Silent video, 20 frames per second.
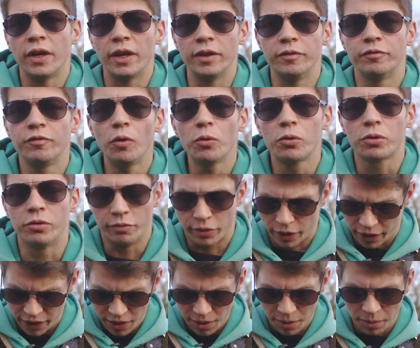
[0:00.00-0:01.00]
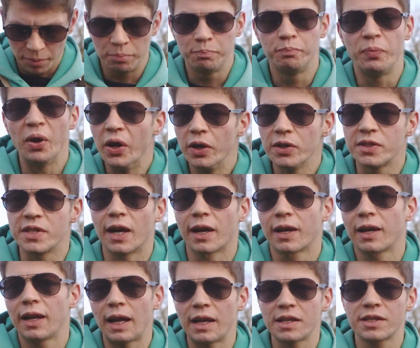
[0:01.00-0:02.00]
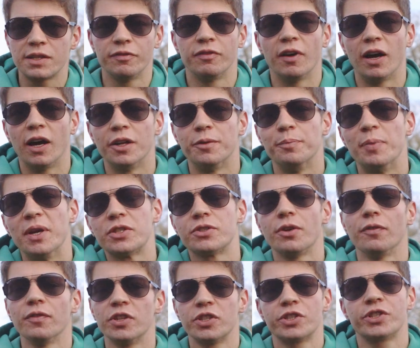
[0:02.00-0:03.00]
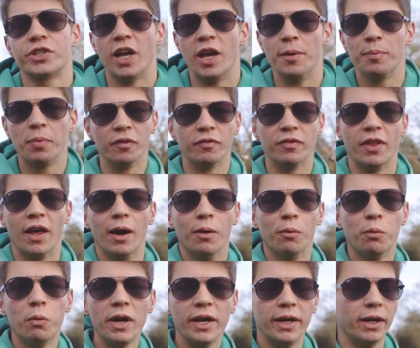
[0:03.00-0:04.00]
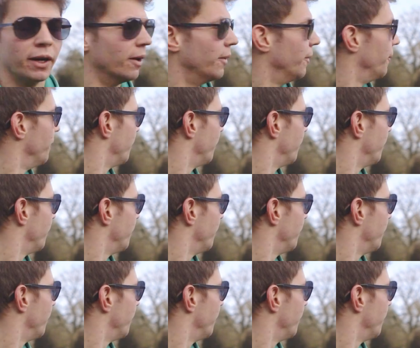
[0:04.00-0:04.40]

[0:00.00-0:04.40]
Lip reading: In falconry, birds are classified based off the shape of their wing.